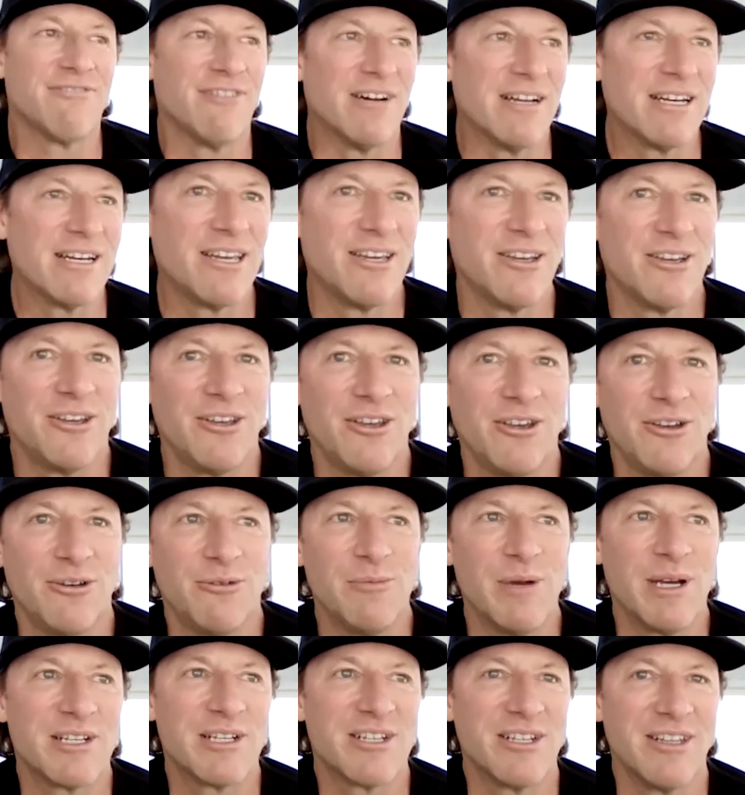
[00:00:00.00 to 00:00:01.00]
funny you, you
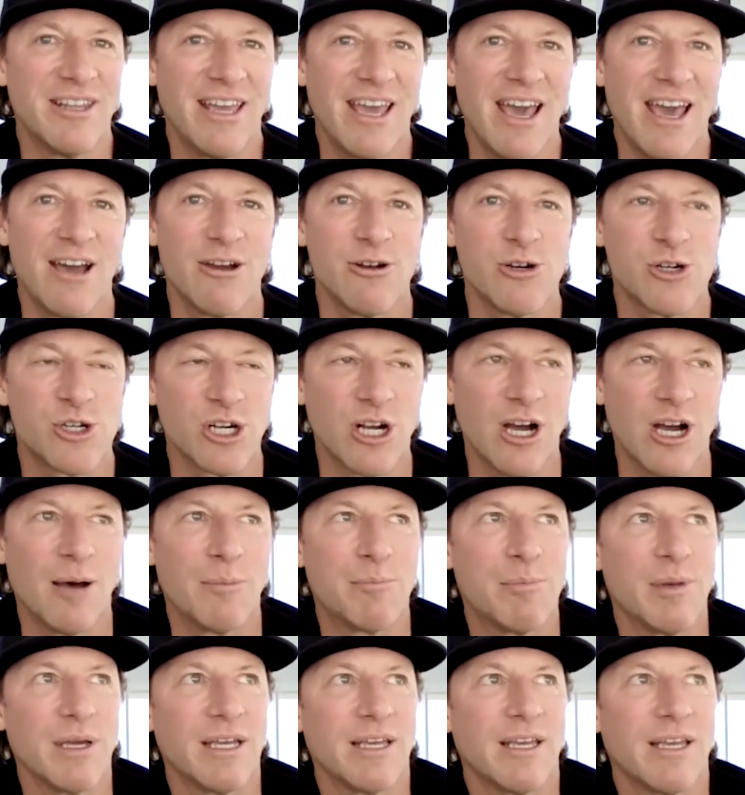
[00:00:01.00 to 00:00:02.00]
mentioned the Yahoo
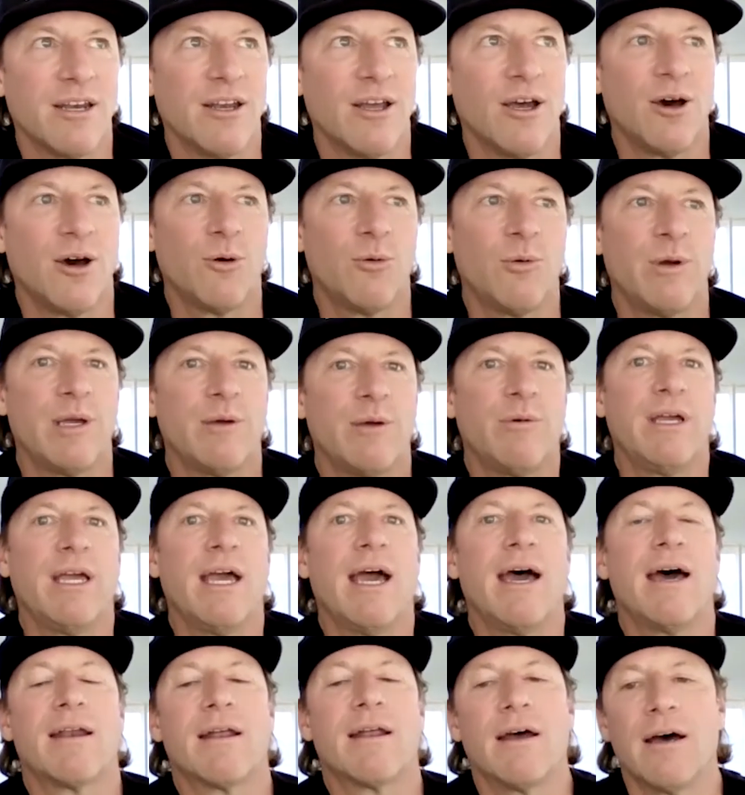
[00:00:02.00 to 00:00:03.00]
Shopping. You know, we we
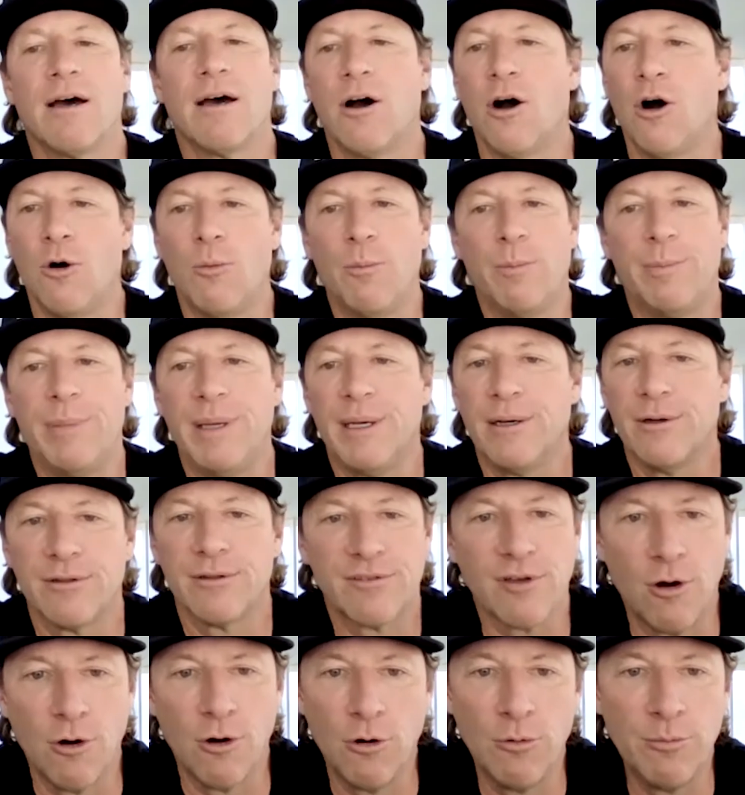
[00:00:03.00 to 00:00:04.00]
had a home
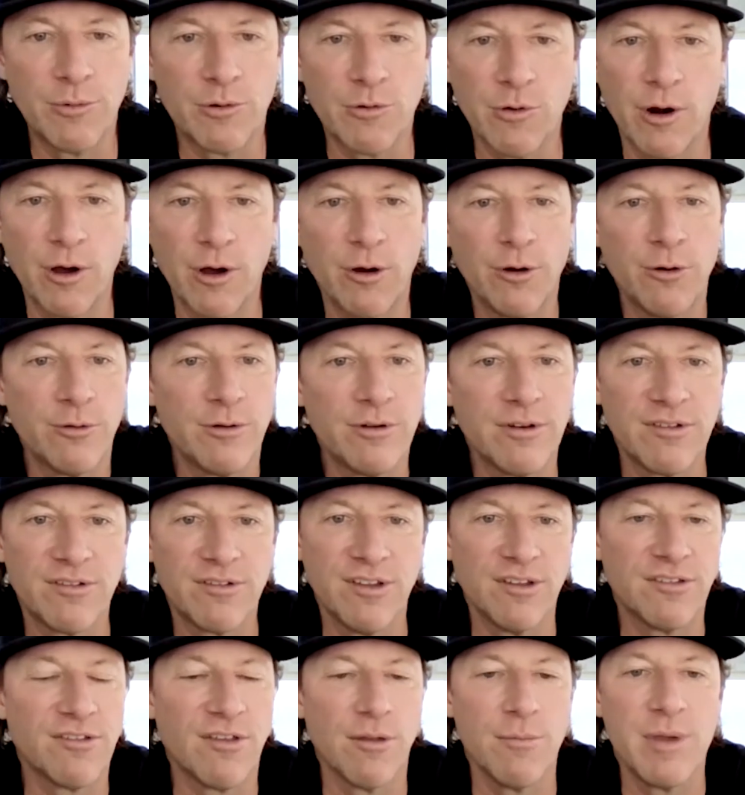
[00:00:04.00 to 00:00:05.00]
built, a homegrown
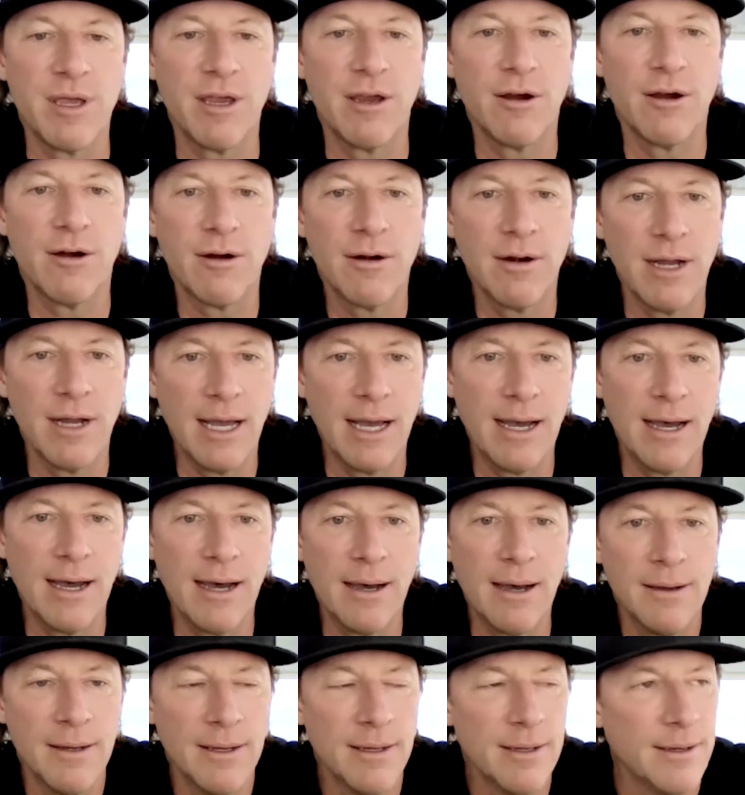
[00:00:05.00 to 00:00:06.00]
system here.
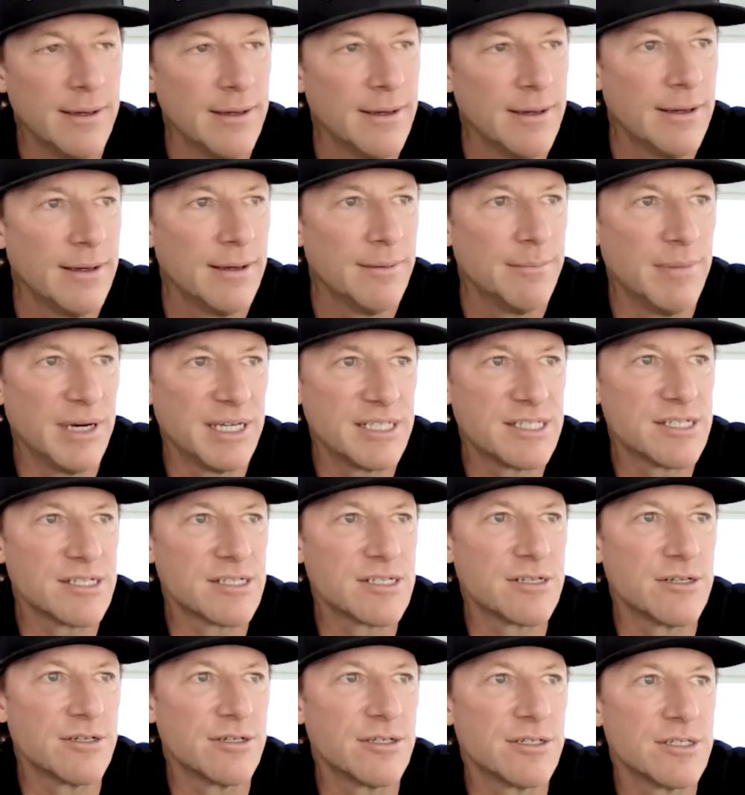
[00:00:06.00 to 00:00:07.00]
Uh, my
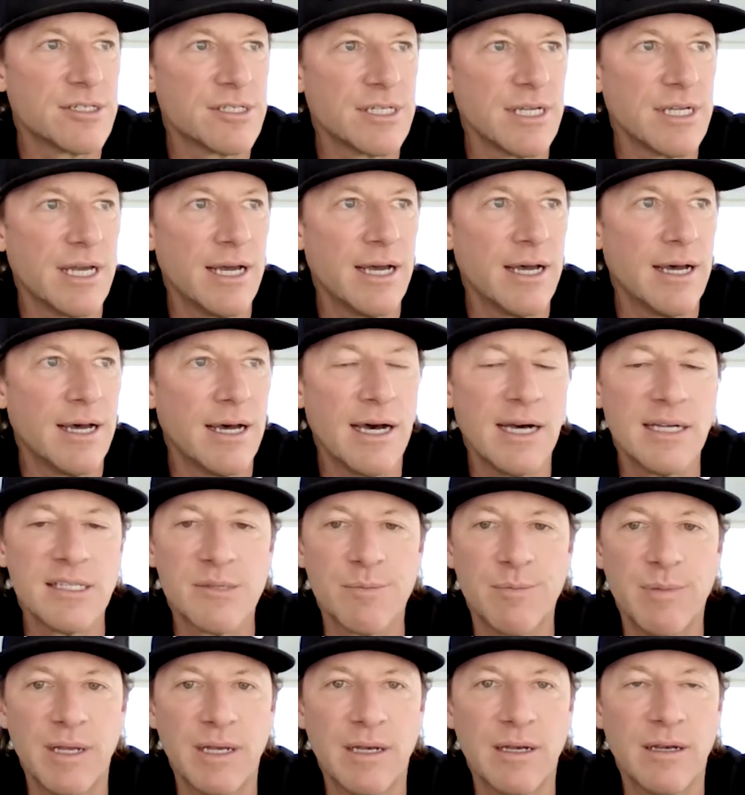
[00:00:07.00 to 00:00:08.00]
sister's uh,
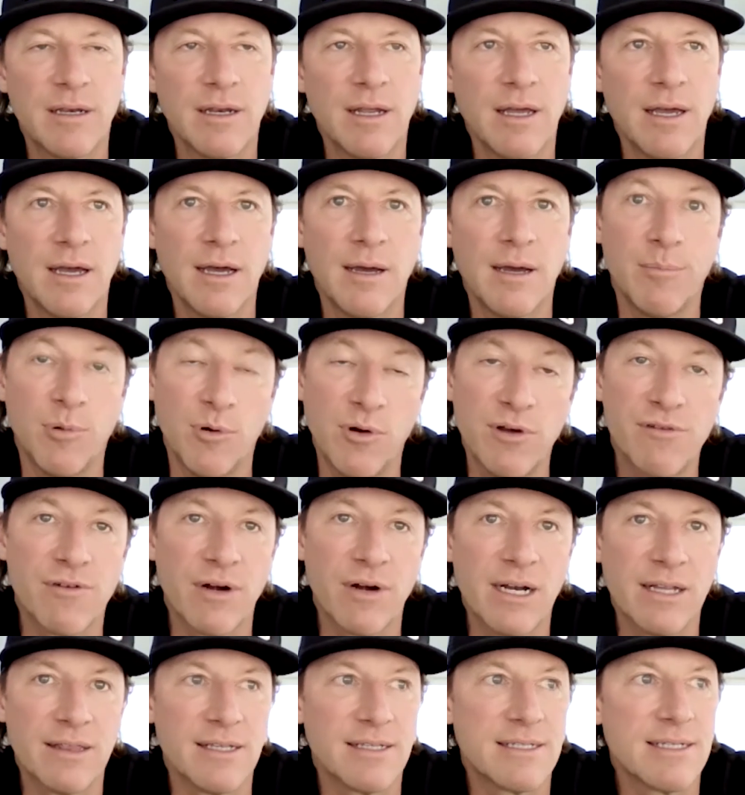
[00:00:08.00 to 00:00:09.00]
husband, uh,
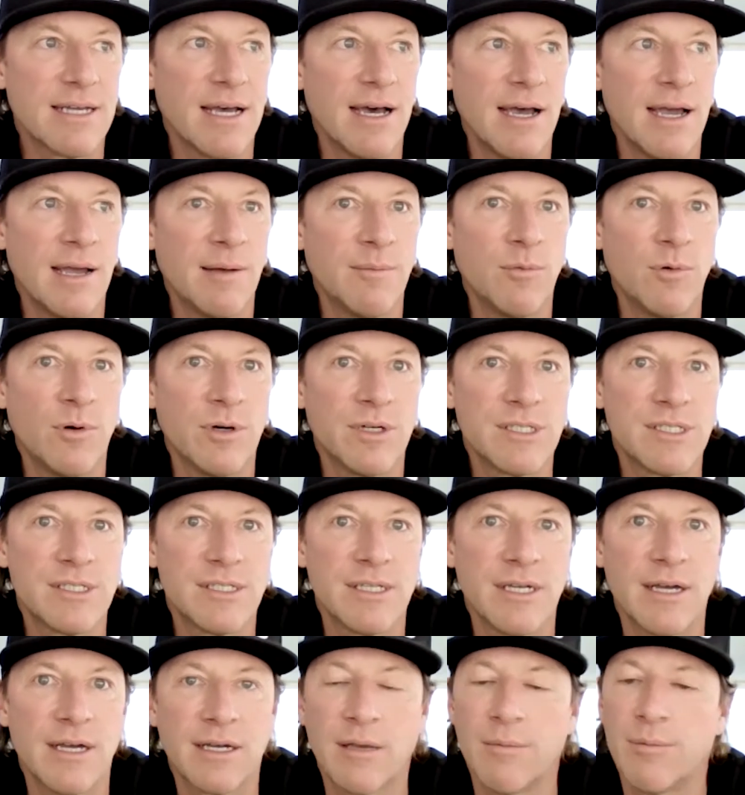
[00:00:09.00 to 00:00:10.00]
boyfriend at the time, was
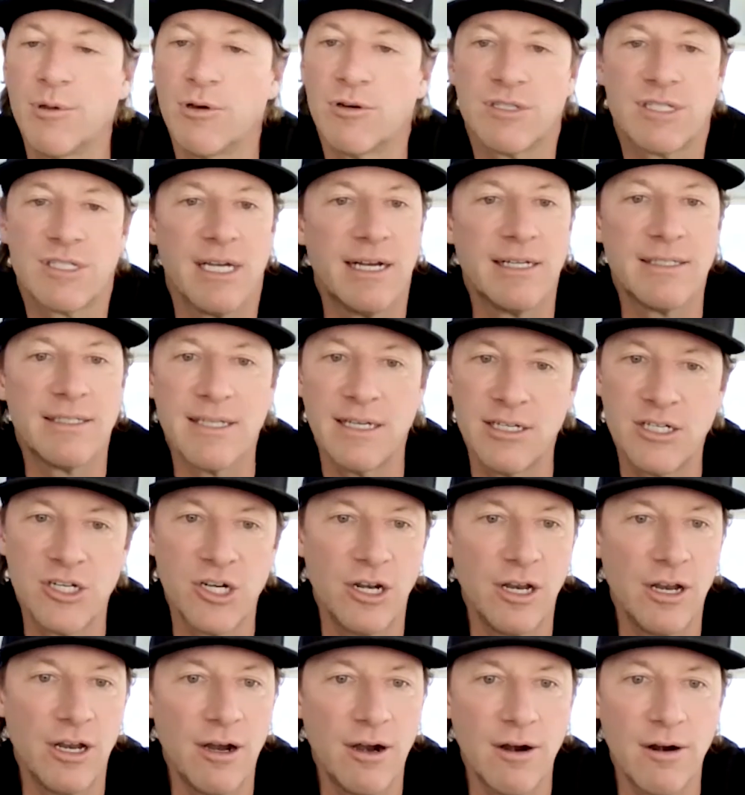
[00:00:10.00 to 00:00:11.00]
a computer science
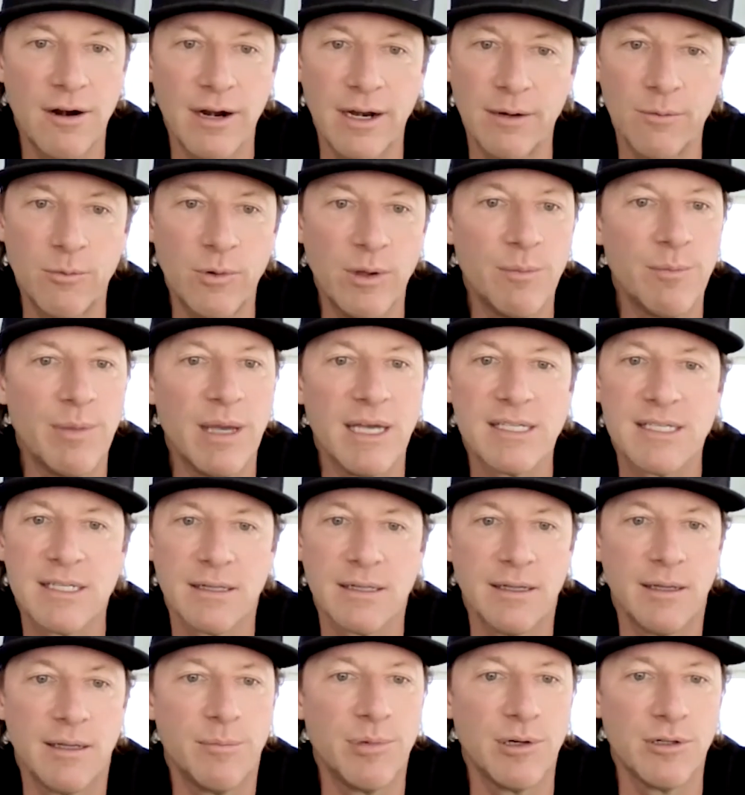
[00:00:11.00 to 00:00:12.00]
engineer, and we
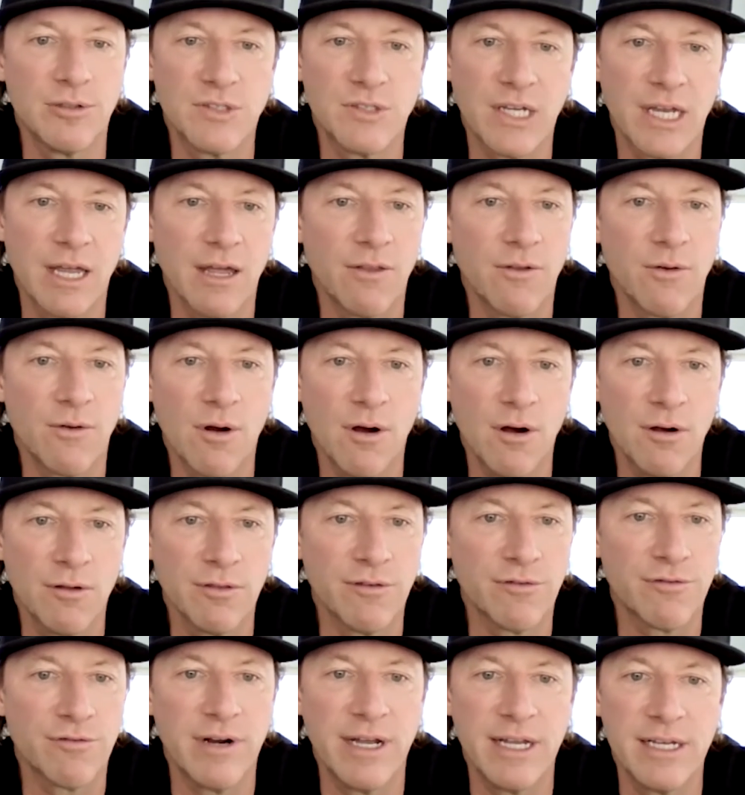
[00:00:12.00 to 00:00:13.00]
basically pulled together all
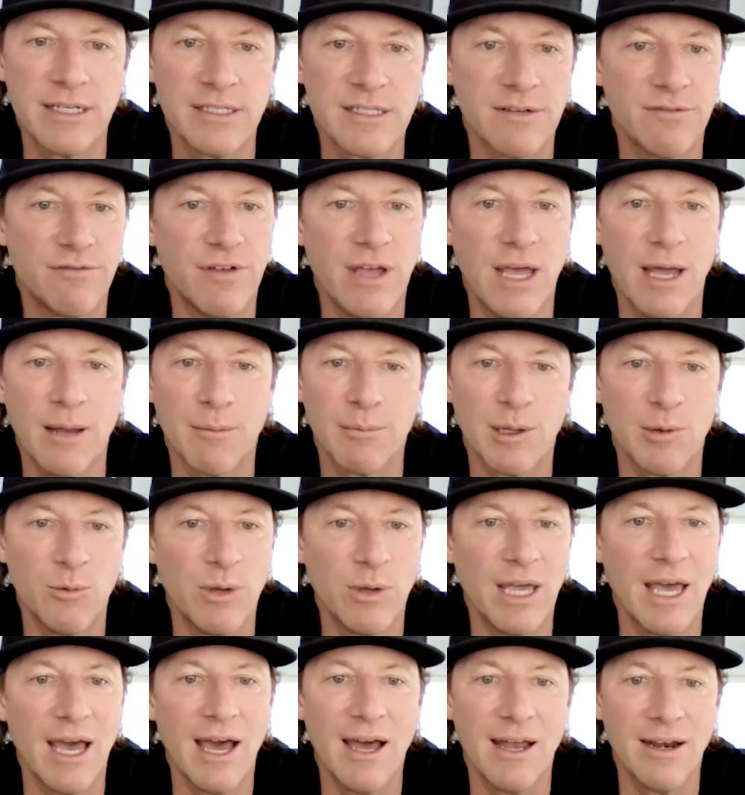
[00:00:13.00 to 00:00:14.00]
the friends and family
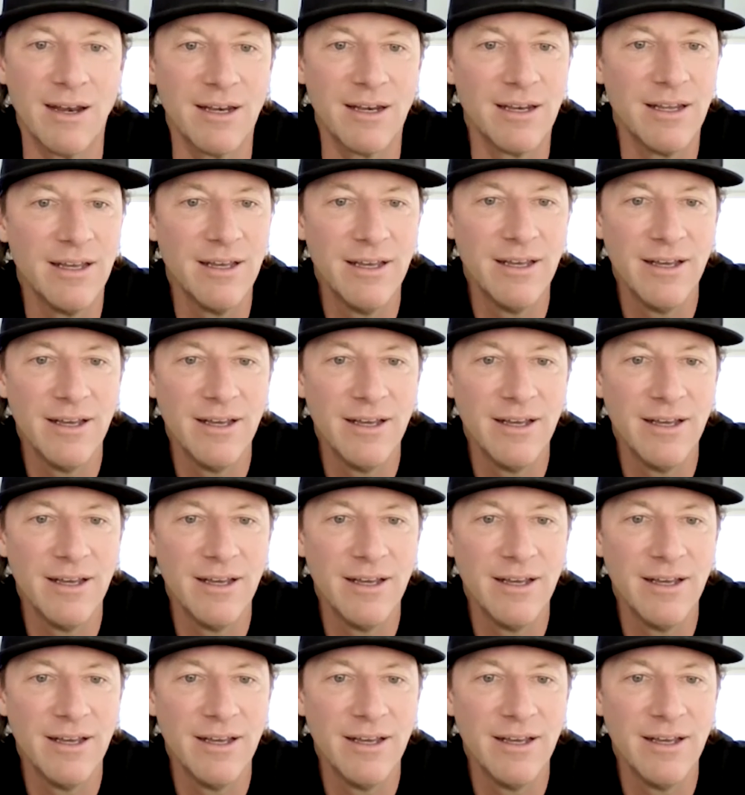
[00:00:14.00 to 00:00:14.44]
we had, and